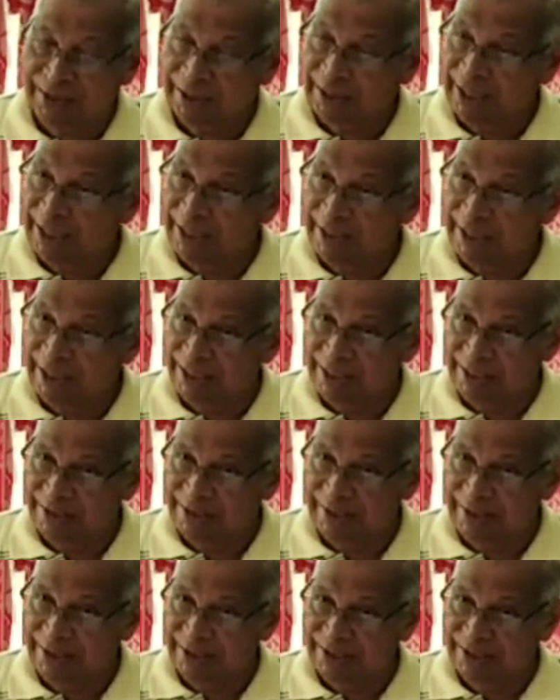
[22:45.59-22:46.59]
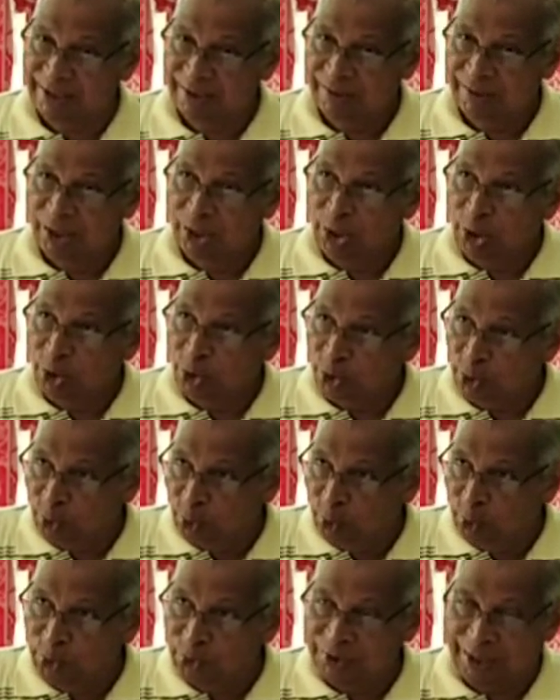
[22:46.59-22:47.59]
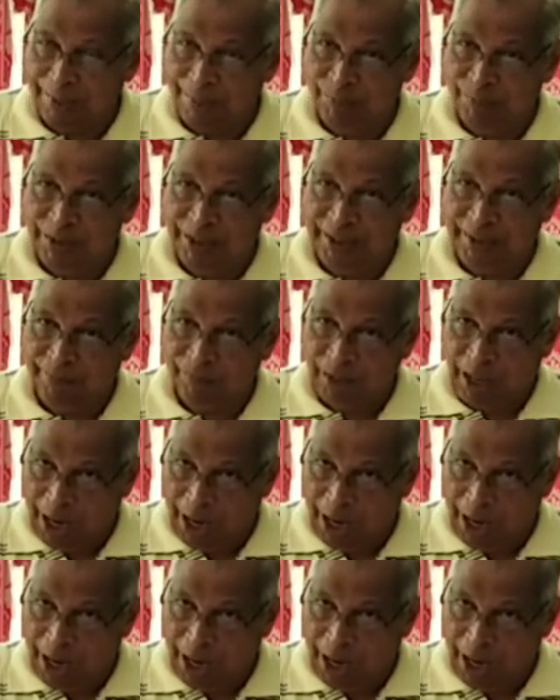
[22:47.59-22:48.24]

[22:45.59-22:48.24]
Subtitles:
it teaches us to do something.